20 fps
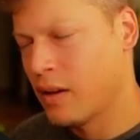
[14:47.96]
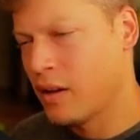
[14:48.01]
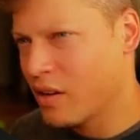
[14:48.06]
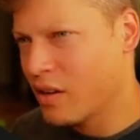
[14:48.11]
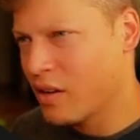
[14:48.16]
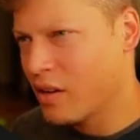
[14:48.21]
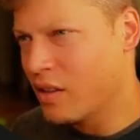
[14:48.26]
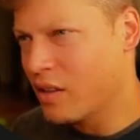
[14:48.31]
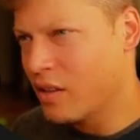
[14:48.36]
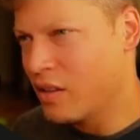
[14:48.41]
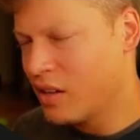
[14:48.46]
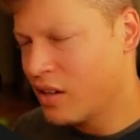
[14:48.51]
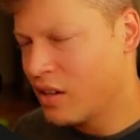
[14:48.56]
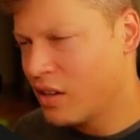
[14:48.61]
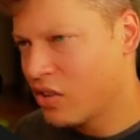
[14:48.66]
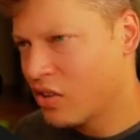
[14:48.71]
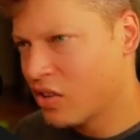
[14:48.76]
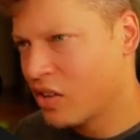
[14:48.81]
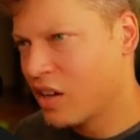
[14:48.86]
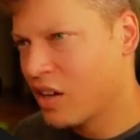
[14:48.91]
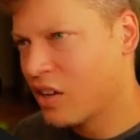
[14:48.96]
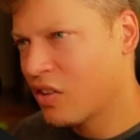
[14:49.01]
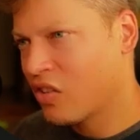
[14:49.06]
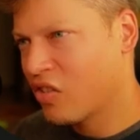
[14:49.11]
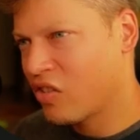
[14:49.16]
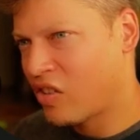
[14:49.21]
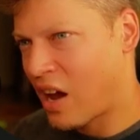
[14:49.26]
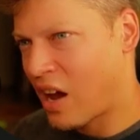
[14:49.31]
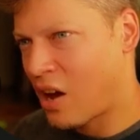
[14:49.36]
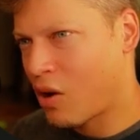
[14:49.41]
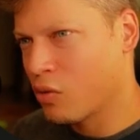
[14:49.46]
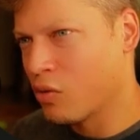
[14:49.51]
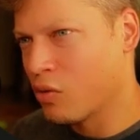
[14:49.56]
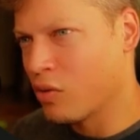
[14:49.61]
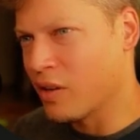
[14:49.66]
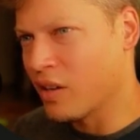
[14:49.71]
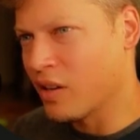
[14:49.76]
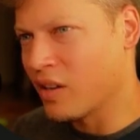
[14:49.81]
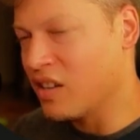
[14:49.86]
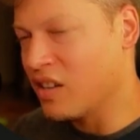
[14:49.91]
This can sound
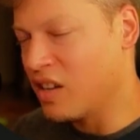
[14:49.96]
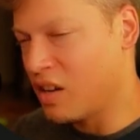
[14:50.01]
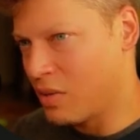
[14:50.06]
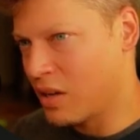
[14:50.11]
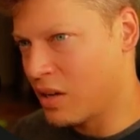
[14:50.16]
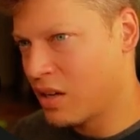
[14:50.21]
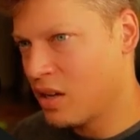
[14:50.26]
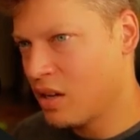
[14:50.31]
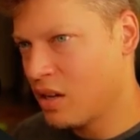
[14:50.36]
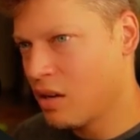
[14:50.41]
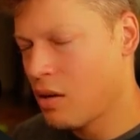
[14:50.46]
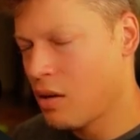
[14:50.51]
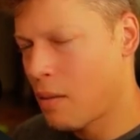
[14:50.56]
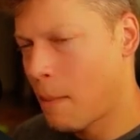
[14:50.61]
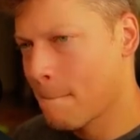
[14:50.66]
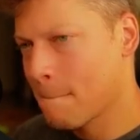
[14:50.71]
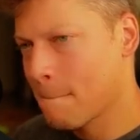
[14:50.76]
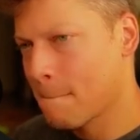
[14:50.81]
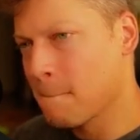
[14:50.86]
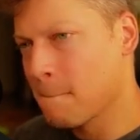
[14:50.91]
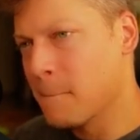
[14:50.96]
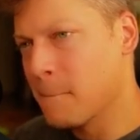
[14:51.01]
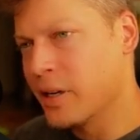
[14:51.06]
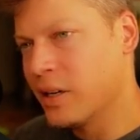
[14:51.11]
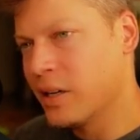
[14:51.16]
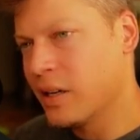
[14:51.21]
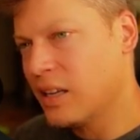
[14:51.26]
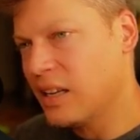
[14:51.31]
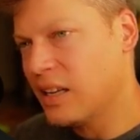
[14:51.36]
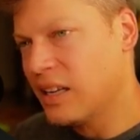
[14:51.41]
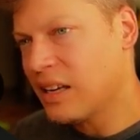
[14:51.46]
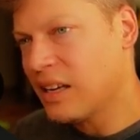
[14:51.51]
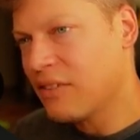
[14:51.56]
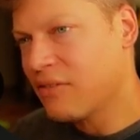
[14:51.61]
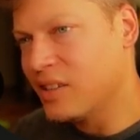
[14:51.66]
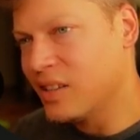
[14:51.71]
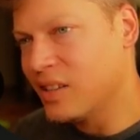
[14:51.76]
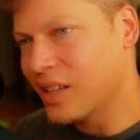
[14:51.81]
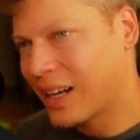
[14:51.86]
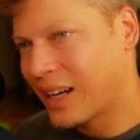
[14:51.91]
gimmicky, but If
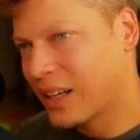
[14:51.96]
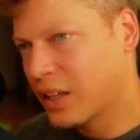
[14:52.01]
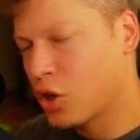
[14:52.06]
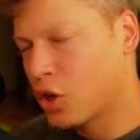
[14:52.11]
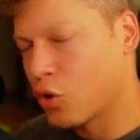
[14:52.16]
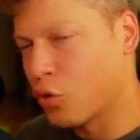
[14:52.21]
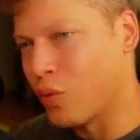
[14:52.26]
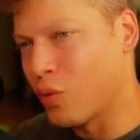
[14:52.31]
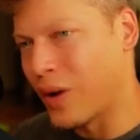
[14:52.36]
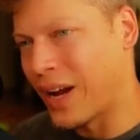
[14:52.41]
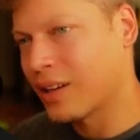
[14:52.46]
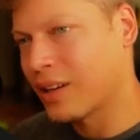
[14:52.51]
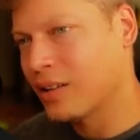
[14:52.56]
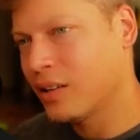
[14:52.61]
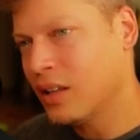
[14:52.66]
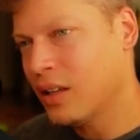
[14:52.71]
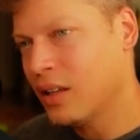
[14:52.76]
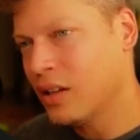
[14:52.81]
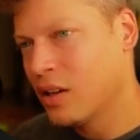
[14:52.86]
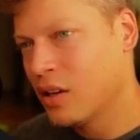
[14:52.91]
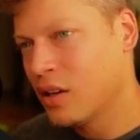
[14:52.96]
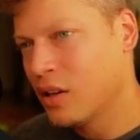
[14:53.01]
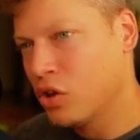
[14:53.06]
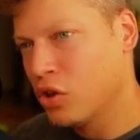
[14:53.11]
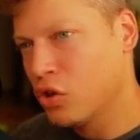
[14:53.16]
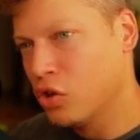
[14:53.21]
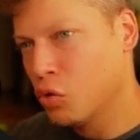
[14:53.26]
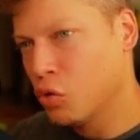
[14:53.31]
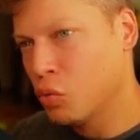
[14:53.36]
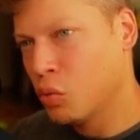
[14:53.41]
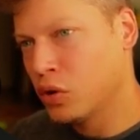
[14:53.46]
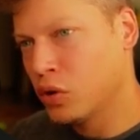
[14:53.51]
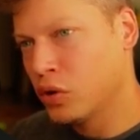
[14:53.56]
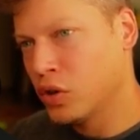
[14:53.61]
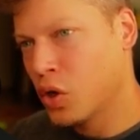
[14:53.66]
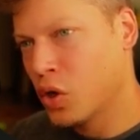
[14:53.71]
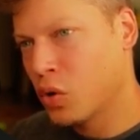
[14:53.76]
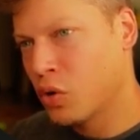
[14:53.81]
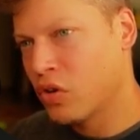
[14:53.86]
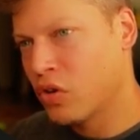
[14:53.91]
done correctly, you will
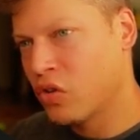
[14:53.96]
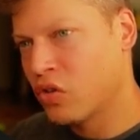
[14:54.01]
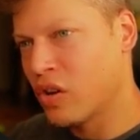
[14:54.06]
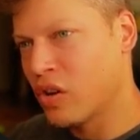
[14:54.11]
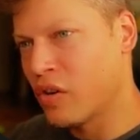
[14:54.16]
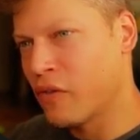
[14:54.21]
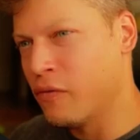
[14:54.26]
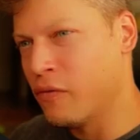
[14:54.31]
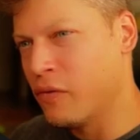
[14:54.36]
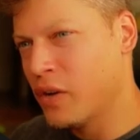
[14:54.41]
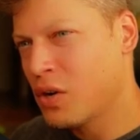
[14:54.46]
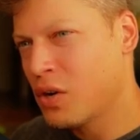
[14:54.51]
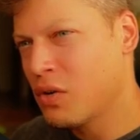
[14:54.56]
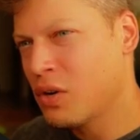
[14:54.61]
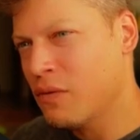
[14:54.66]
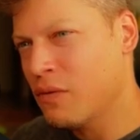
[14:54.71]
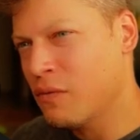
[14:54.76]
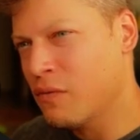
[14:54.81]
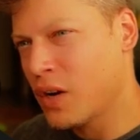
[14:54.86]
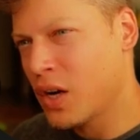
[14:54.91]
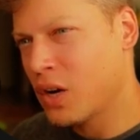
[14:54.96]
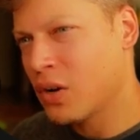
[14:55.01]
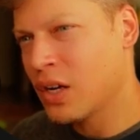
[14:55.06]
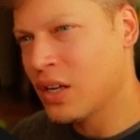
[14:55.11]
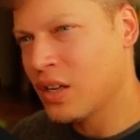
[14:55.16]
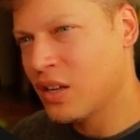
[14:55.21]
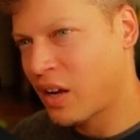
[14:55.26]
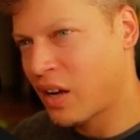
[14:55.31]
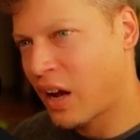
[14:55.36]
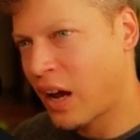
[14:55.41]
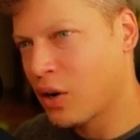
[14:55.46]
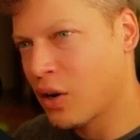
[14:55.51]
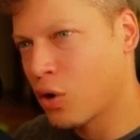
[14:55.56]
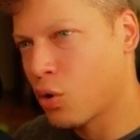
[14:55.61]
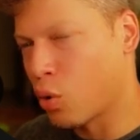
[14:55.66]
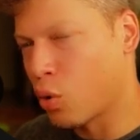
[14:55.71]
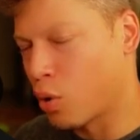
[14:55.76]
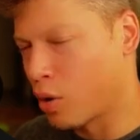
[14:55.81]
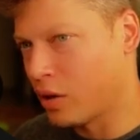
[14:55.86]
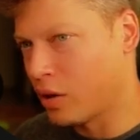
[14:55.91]
notice a very, very tight
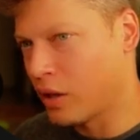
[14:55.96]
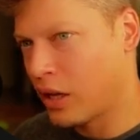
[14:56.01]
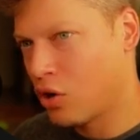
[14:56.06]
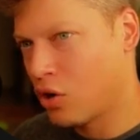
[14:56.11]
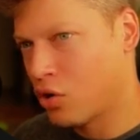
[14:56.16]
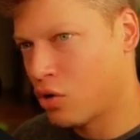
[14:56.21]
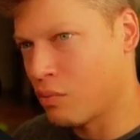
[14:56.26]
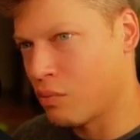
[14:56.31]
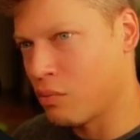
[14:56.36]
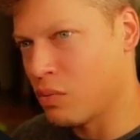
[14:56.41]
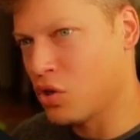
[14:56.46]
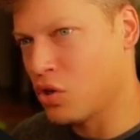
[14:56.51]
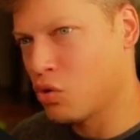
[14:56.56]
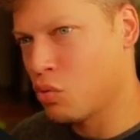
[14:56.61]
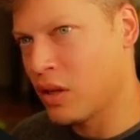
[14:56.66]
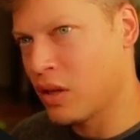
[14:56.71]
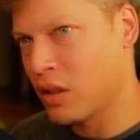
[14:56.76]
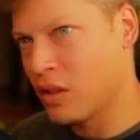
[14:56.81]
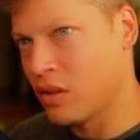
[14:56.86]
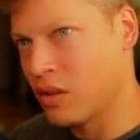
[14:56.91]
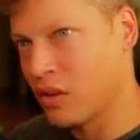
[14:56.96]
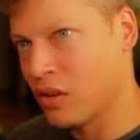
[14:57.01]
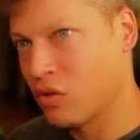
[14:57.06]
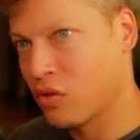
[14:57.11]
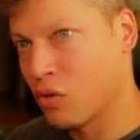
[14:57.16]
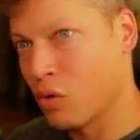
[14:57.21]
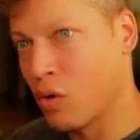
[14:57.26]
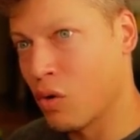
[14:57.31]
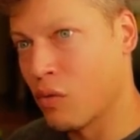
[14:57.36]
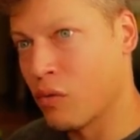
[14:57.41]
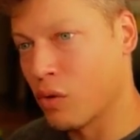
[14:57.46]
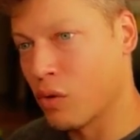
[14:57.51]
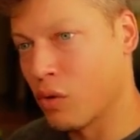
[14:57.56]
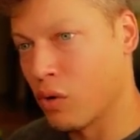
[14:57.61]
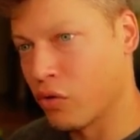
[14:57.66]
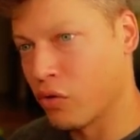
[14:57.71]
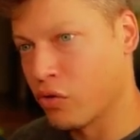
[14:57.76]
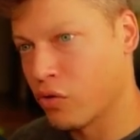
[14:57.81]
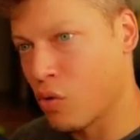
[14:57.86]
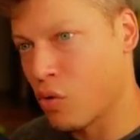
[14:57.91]
correlation between this overall
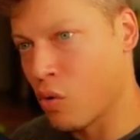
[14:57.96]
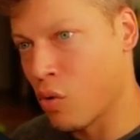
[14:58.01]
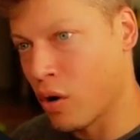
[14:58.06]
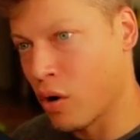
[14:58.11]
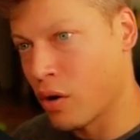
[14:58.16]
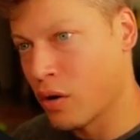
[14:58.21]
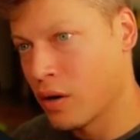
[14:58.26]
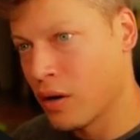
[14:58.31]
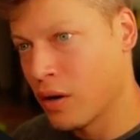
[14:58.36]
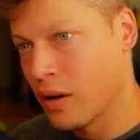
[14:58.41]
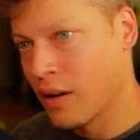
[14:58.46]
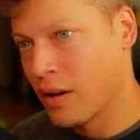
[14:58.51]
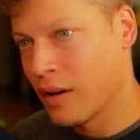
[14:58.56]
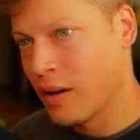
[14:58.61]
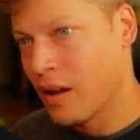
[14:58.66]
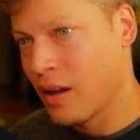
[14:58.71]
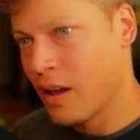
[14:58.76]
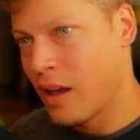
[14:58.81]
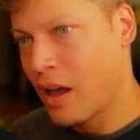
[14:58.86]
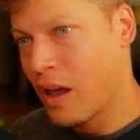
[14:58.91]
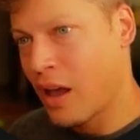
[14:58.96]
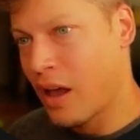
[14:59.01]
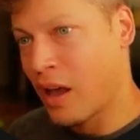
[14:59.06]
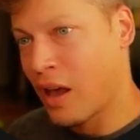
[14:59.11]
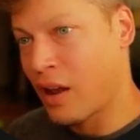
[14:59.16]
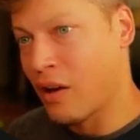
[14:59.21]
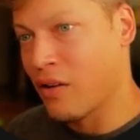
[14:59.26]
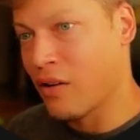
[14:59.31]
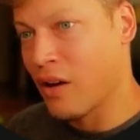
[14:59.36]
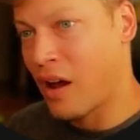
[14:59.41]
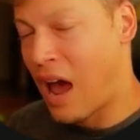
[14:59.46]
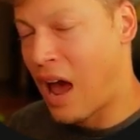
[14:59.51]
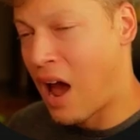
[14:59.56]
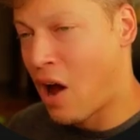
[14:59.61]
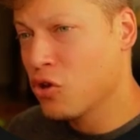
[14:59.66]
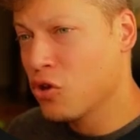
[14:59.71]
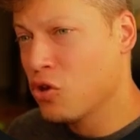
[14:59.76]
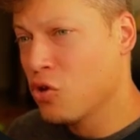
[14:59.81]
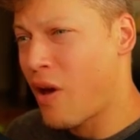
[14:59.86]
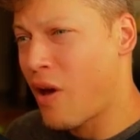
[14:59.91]
score and how
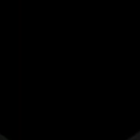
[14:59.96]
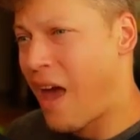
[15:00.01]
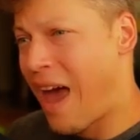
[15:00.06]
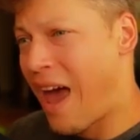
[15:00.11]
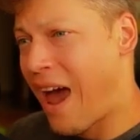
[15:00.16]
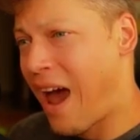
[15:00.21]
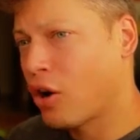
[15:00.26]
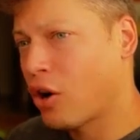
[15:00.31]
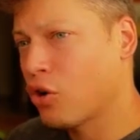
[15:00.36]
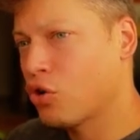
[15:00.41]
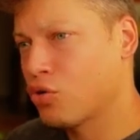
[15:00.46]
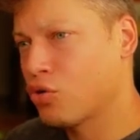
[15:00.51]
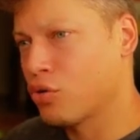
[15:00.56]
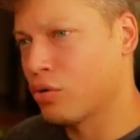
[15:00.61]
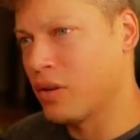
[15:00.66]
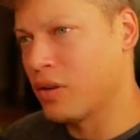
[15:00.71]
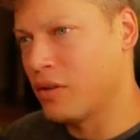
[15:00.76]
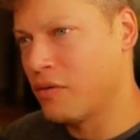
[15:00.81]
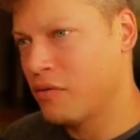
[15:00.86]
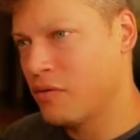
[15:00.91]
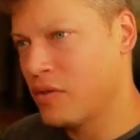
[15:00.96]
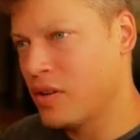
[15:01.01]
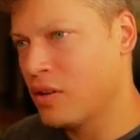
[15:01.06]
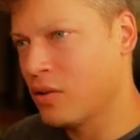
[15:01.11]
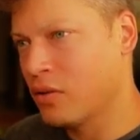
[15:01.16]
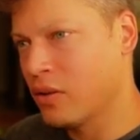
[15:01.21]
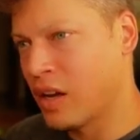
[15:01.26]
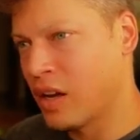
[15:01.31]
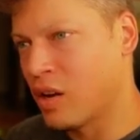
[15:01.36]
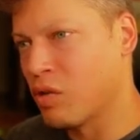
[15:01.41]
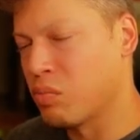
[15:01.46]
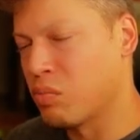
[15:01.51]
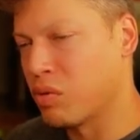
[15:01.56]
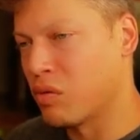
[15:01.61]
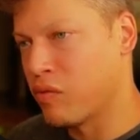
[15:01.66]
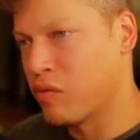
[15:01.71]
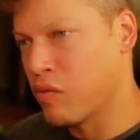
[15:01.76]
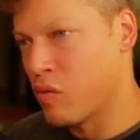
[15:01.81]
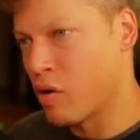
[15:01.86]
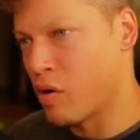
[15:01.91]
you actually feel and
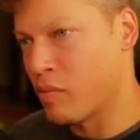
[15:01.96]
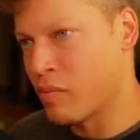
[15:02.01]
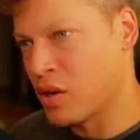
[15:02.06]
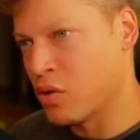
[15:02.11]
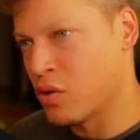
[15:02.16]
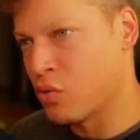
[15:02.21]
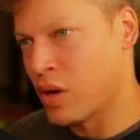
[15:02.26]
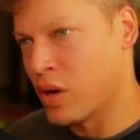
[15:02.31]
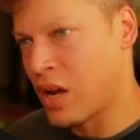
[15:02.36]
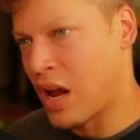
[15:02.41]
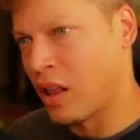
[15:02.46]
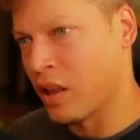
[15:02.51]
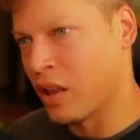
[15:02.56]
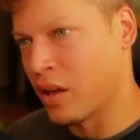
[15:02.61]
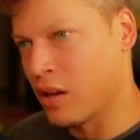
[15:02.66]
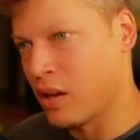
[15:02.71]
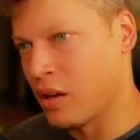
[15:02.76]
perform in reality.